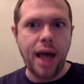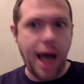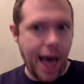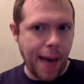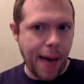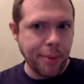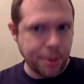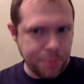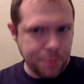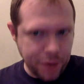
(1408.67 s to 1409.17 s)

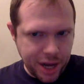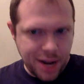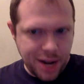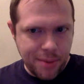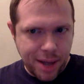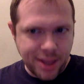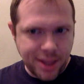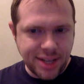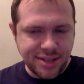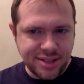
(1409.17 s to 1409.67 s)
I'm complaining
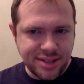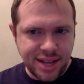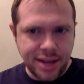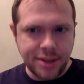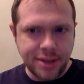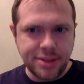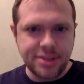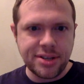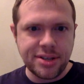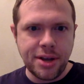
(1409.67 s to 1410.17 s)
about these
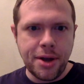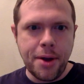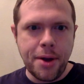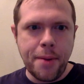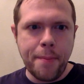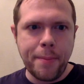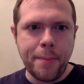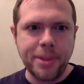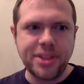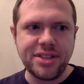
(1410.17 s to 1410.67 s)
things,
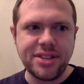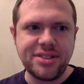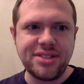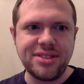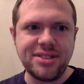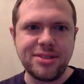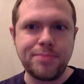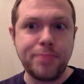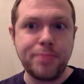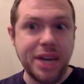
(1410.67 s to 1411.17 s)
but this
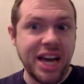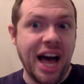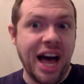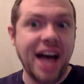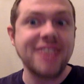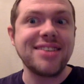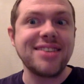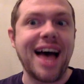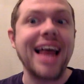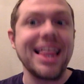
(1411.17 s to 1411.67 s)
is
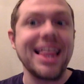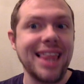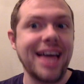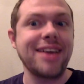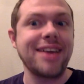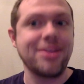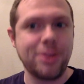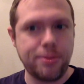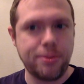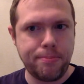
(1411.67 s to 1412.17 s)
because I
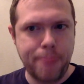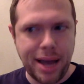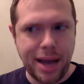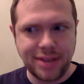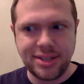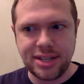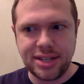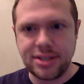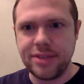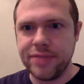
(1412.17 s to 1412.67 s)
like the
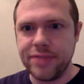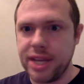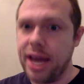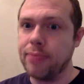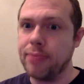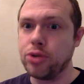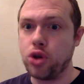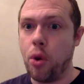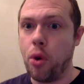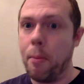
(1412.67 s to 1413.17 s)
basics of the
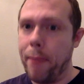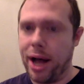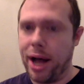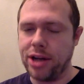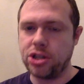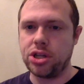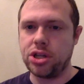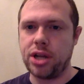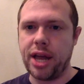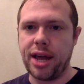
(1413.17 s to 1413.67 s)
game so
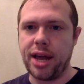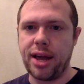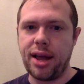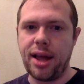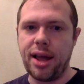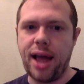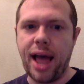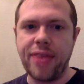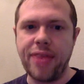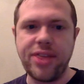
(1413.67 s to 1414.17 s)
much. Like,
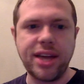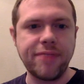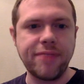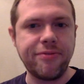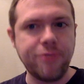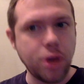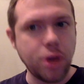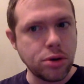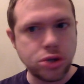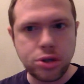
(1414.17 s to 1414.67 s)
I think
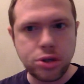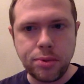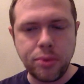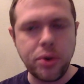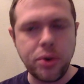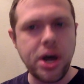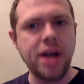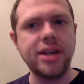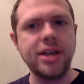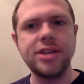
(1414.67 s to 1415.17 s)
it flows super
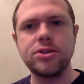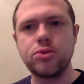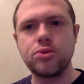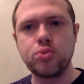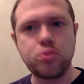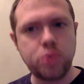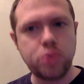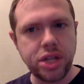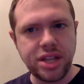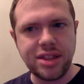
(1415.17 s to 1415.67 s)
well. It's
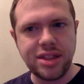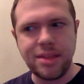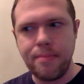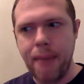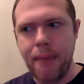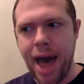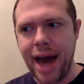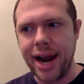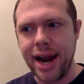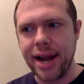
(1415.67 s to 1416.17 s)
really
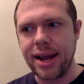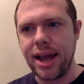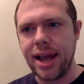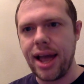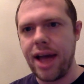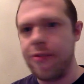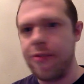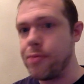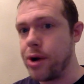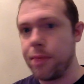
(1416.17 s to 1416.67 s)
thematic.
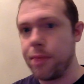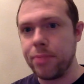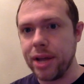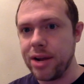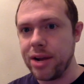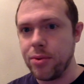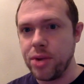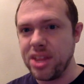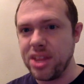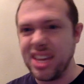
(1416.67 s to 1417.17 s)
Everybody I
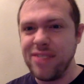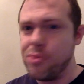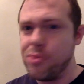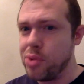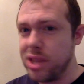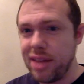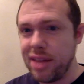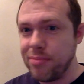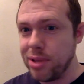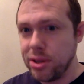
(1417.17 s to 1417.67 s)
played it with, even
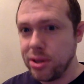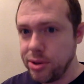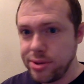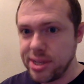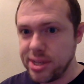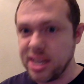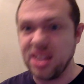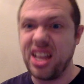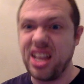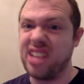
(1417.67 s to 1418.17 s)
when they've been
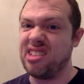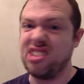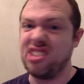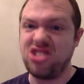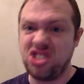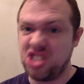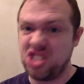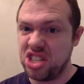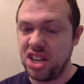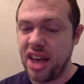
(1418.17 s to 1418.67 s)
losing, like, they
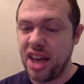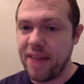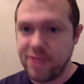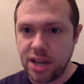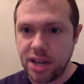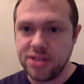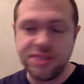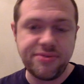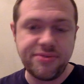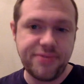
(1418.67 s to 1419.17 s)
still have
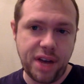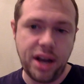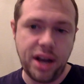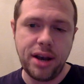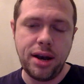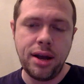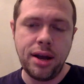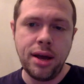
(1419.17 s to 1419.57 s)
tons of fun.